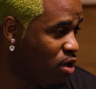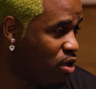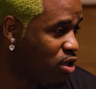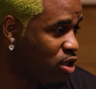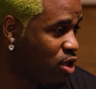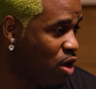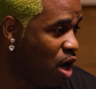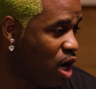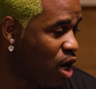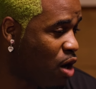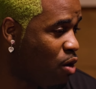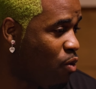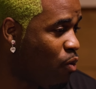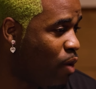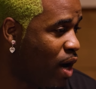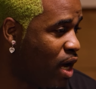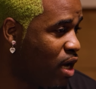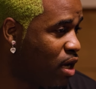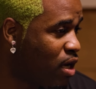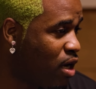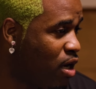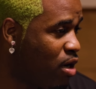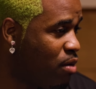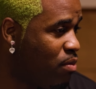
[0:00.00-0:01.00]
so I could
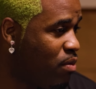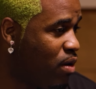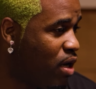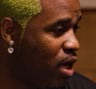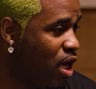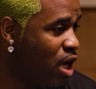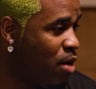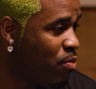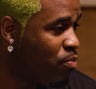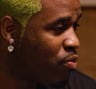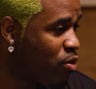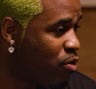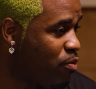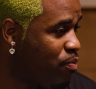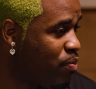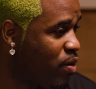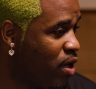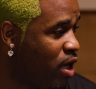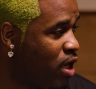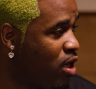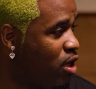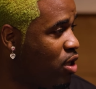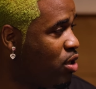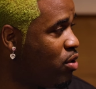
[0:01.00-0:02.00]
wake up and
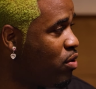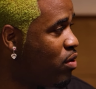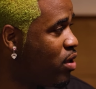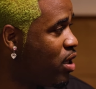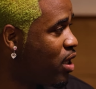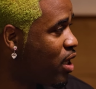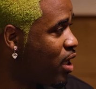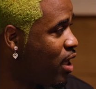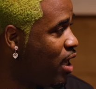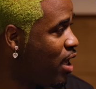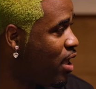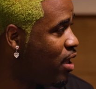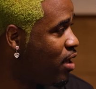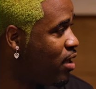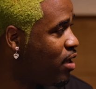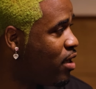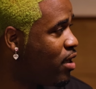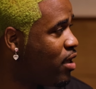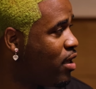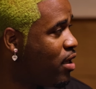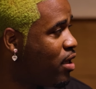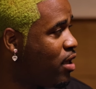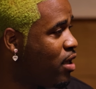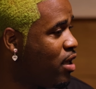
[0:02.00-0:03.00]
prepare to do it
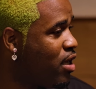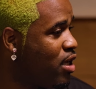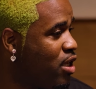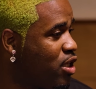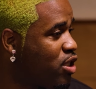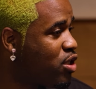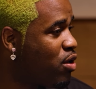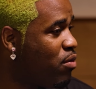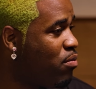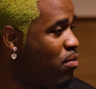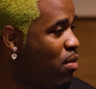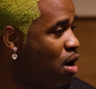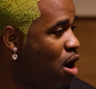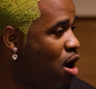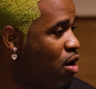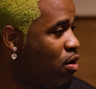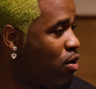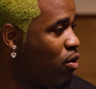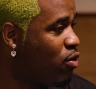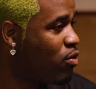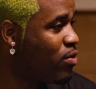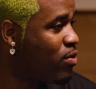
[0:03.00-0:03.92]
again tomorrow.